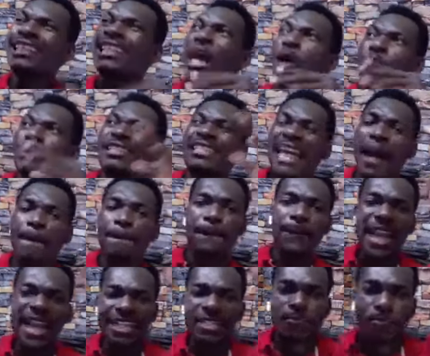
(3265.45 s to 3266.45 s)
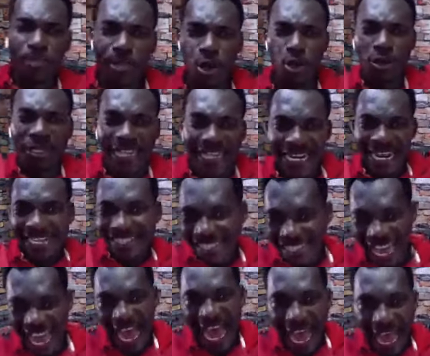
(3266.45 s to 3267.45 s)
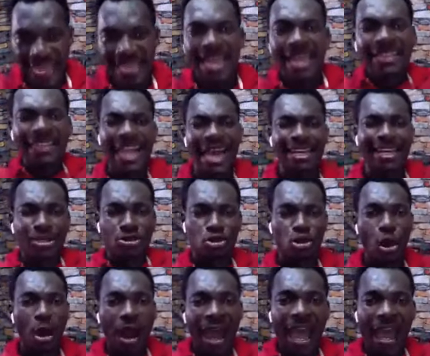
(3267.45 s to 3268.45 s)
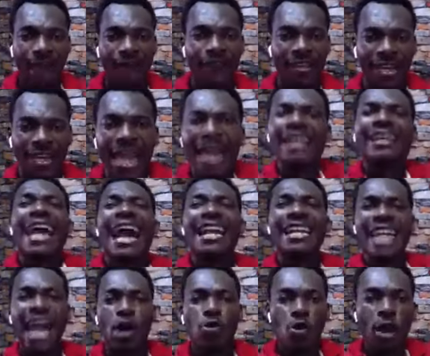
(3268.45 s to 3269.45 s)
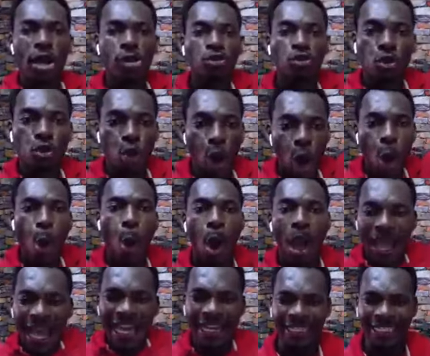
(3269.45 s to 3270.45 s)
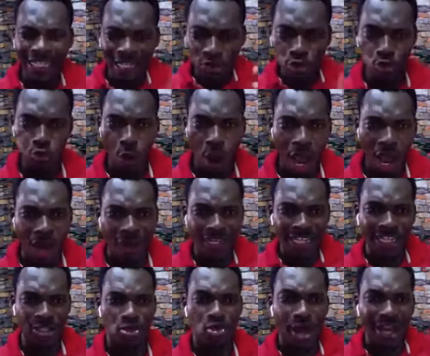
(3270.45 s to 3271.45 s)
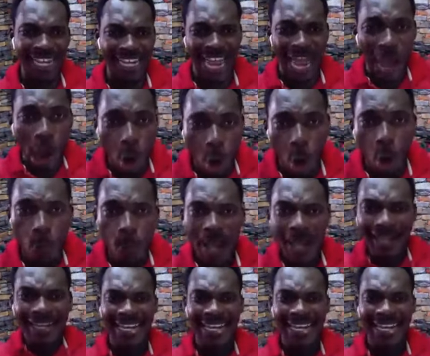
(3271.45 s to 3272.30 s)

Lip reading: There is some place built in the sky that is called heaven that they are going to go. And this world is not their home.